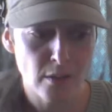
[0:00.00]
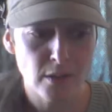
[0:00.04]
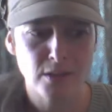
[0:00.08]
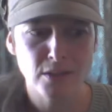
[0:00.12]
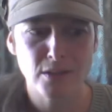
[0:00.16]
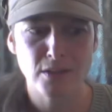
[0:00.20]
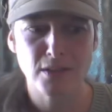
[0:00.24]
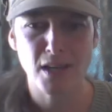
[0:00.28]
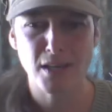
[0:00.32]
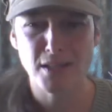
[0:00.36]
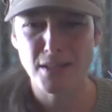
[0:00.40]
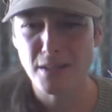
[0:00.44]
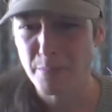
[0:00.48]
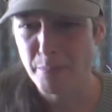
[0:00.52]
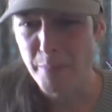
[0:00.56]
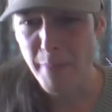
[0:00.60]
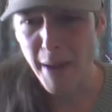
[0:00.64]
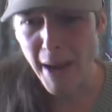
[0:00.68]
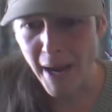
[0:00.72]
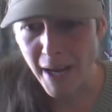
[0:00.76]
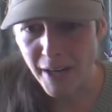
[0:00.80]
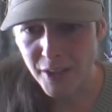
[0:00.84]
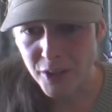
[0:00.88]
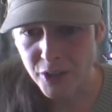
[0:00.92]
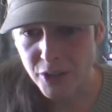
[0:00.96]
Does it
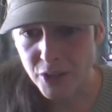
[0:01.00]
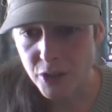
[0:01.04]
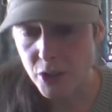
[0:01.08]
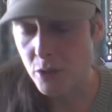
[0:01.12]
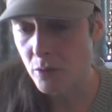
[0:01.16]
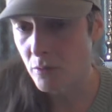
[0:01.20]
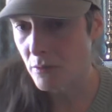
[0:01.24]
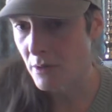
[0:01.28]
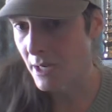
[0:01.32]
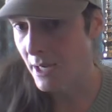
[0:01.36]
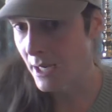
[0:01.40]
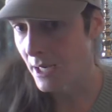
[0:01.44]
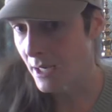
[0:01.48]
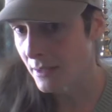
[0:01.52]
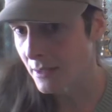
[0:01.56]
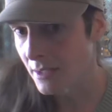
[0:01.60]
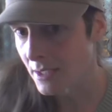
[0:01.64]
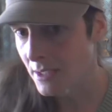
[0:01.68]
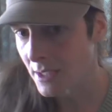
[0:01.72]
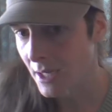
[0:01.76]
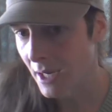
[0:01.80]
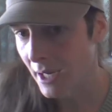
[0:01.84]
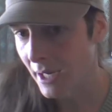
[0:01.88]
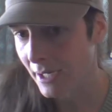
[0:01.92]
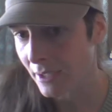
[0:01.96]
matter? Do you need the
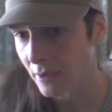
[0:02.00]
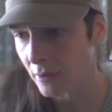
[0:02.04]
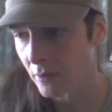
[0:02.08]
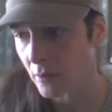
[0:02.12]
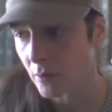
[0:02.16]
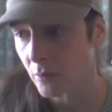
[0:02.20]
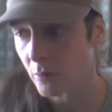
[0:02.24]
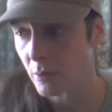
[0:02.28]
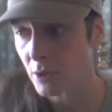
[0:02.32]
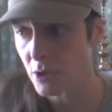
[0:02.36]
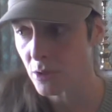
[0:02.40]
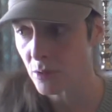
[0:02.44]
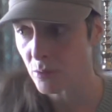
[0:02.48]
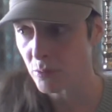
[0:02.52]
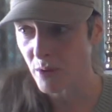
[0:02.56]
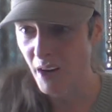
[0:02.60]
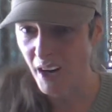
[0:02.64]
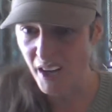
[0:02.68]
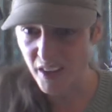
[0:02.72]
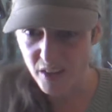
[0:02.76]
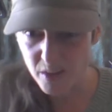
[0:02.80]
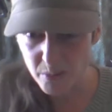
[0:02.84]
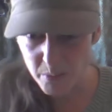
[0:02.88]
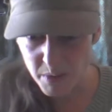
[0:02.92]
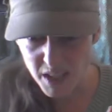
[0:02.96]
title or would you
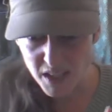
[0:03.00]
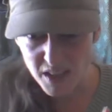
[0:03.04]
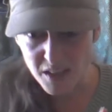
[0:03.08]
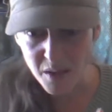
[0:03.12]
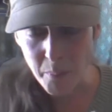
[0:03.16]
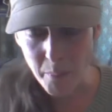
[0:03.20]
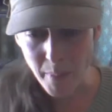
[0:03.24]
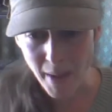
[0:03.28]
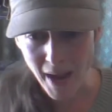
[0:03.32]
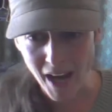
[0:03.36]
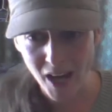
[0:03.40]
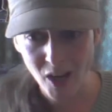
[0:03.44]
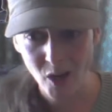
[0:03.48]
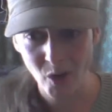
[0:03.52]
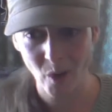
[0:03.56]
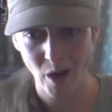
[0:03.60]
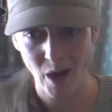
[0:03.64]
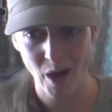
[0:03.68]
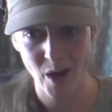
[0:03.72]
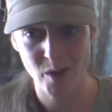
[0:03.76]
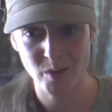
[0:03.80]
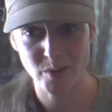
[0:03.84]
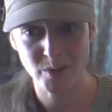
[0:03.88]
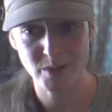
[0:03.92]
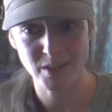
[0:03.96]
rather be in the
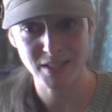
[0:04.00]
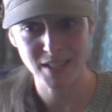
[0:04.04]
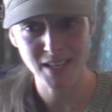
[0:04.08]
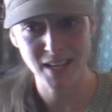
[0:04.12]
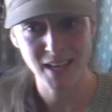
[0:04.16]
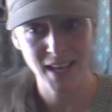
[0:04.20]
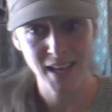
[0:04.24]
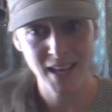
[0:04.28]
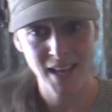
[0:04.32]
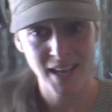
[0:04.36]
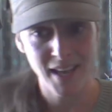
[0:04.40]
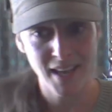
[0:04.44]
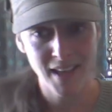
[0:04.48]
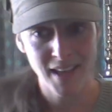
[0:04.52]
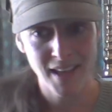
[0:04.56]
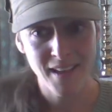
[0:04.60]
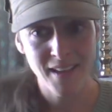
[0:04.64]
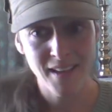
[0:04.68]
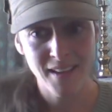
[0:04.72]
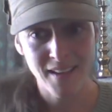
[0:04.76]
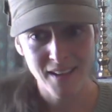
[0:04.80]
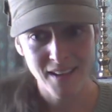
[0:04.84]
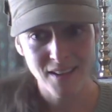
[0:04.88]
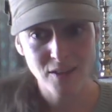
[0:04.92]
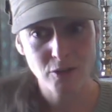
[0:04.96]
background
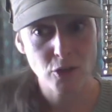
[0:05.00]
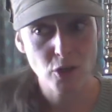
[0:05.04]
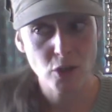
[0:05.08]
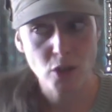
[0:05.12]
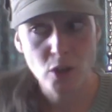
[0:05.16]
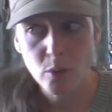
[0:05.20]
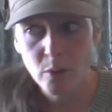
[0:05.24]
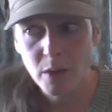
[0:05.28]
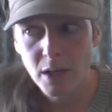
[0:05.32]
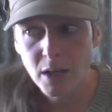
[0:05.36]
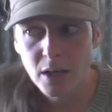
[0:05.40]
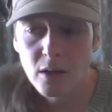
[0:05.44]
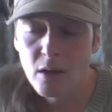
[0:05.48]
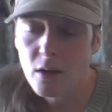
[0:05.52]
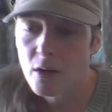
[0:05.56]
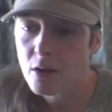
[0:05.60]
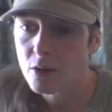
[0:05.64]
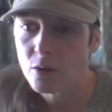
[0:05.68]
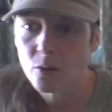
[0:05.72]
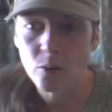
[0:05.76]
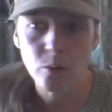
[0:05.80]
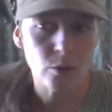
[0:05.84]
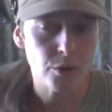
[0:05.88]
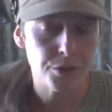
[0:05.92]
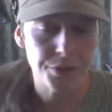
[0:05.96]
doing
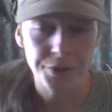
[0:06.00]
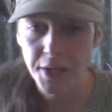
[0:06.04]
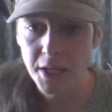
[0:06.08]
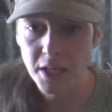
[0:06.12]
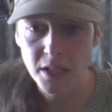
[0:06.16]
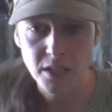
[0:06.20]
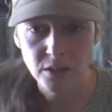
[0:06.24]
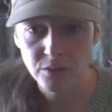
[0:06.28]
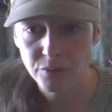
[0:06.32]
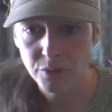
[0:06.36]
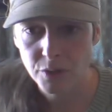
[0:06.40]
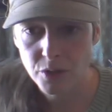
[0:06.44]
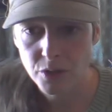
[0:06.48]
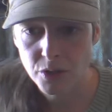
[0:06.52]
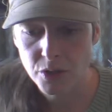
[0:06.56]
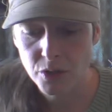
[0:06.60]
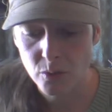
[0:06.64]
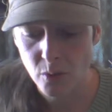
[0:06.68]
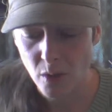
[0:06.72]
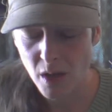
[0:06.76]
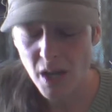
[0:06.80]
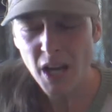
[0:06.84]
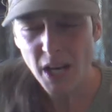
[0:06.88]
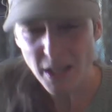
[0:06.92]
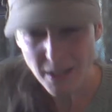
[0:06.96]
cool things for your
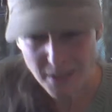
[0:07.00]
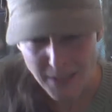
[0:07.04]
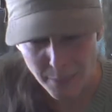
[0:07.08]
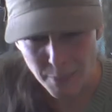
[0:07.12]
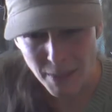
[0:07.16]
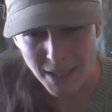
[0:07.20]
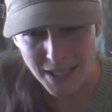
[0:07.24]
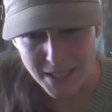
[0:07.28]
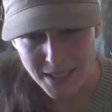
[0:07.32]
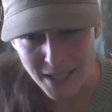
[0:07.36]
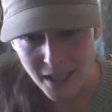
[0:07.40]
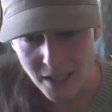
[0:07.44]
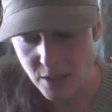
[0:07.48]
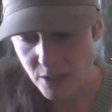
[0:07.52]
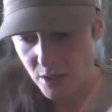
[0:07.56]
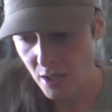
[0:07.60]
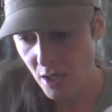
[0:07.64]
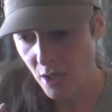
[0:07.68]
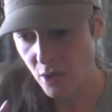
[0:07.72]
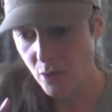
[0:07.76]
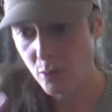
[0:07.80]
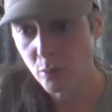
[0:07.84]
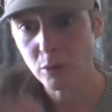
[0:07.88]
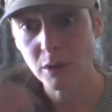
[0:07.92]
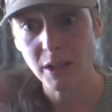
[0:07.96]
school? Does that make sense?
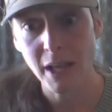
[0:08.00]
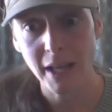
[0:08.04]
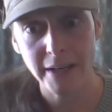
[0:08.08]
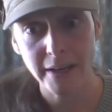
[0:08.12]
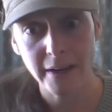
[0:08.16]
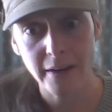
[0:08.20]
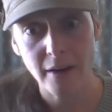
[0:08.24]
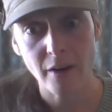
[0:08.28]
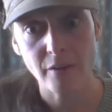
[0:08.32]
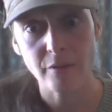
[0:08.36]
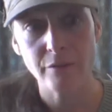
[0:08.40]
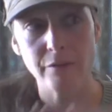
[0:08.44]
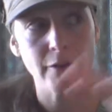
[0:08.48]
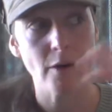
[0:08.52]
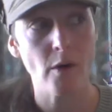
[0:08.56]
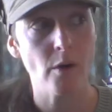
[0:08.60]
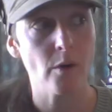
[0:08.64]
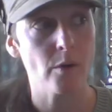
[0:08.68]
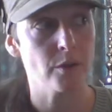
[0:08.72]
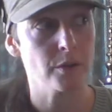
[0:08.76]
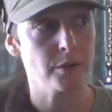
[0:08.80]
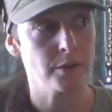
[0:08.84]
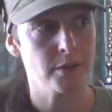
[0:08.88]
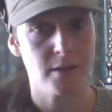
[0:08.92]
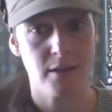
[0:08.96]
You let it
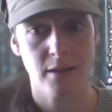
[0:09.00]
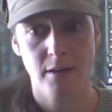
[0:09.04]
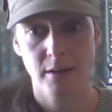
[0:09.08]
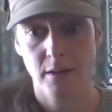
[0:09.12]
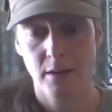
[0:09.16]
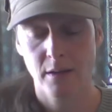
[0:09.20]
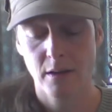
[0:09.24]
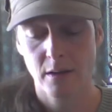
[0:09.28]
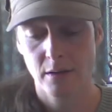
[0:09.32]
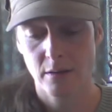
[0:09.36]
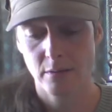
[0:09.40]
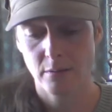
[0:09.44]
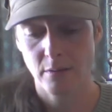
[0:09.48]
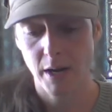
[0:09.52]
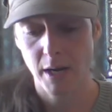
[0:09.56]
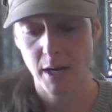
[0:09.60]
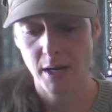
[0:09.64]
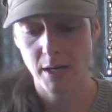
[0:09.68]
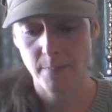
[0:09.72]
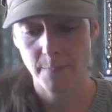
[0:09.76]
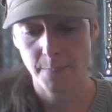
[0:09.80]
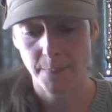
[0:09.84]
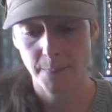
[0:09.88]
unfold. Right?